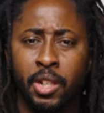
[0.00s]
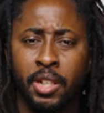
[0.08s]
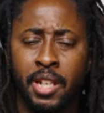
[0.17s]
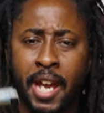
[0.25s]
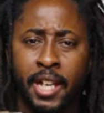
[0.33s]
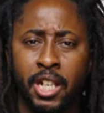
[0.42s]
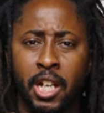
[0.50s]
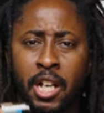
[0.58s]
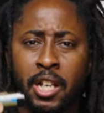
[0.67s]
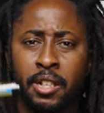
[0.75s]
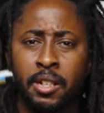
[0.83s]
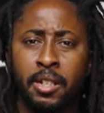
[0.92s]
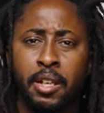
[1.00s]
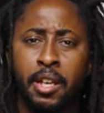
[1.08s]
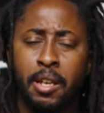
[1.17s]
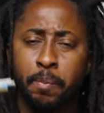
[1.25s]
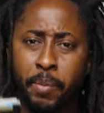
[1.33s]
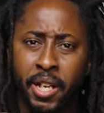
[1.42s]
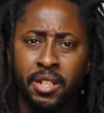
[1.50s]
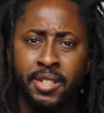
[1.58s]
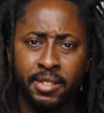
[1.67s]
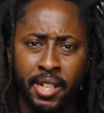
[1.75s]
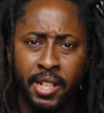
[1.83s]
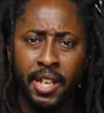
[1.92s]
Nikon, and
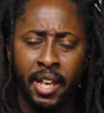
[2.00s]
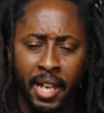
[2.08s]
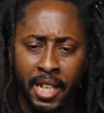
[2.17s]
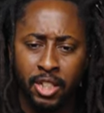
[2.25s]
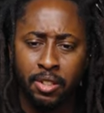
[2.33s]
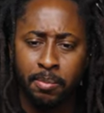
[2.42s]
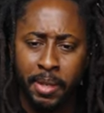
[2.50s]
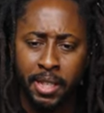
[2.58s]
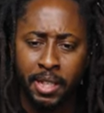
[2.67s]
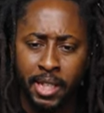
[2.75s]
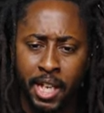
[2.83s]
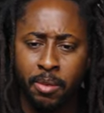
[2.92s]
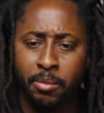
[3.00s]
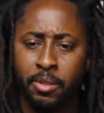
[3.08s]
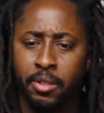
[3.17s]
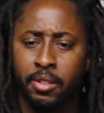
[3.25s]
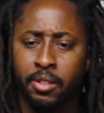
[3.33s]
Panasonic actually make a camera.